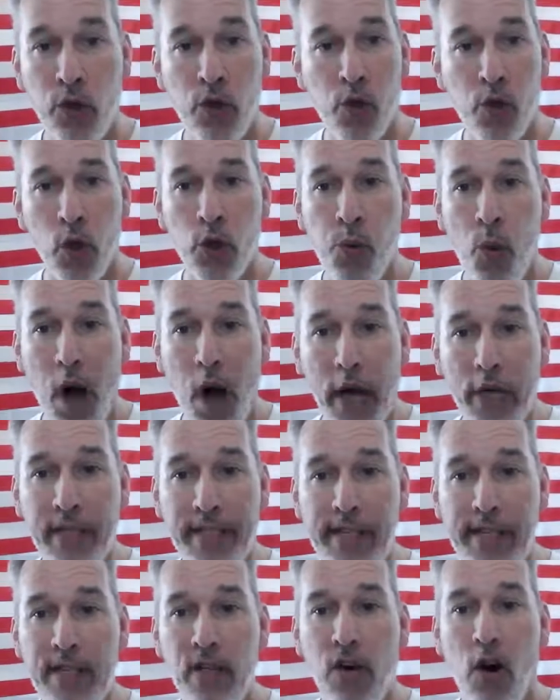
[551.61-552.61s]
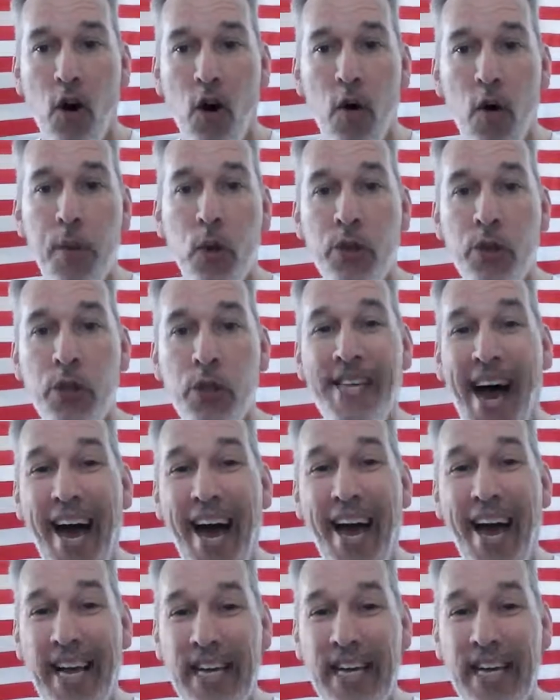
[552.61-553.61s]
George Washington almost
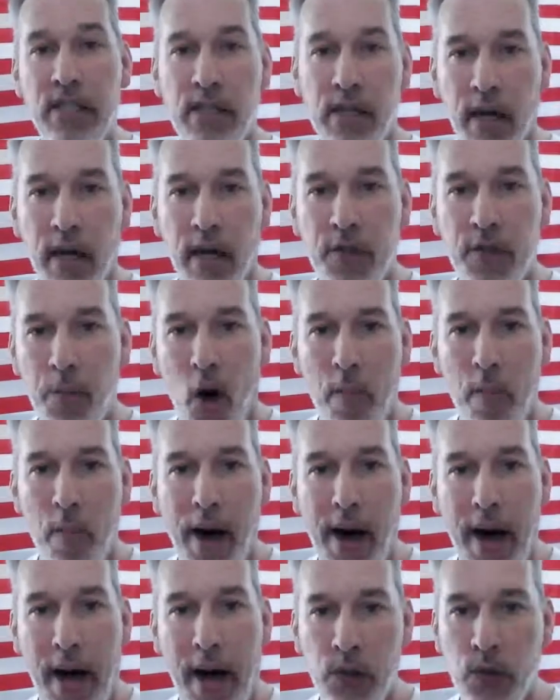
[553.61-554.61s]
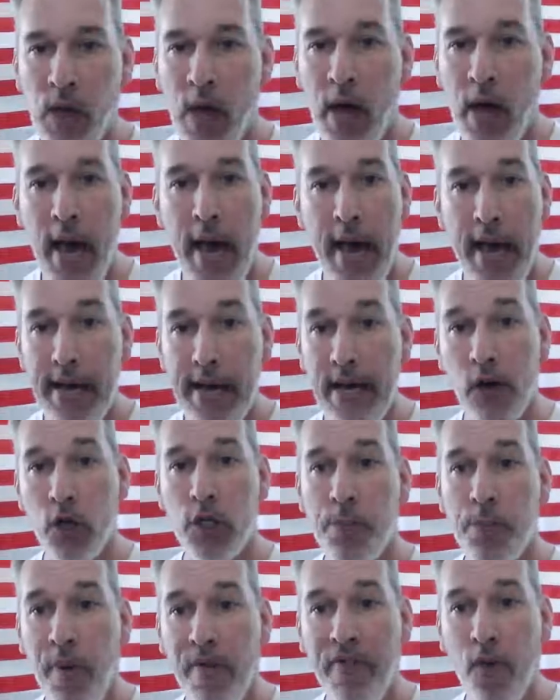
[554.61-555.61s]
dies of smallpox
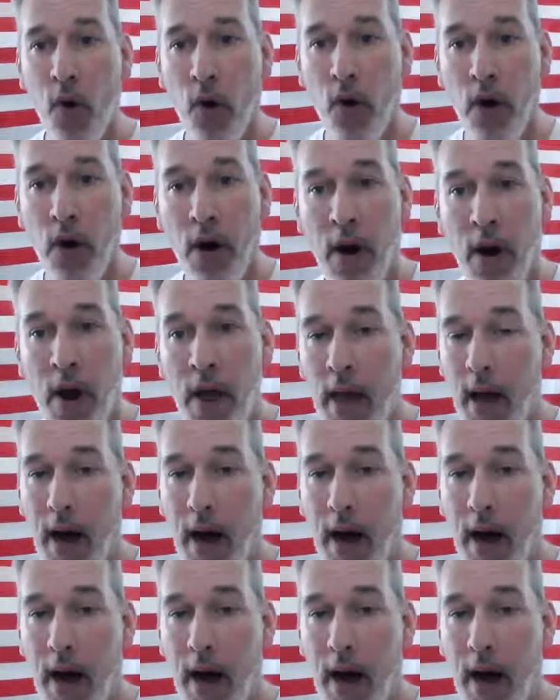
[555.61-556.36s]
years before,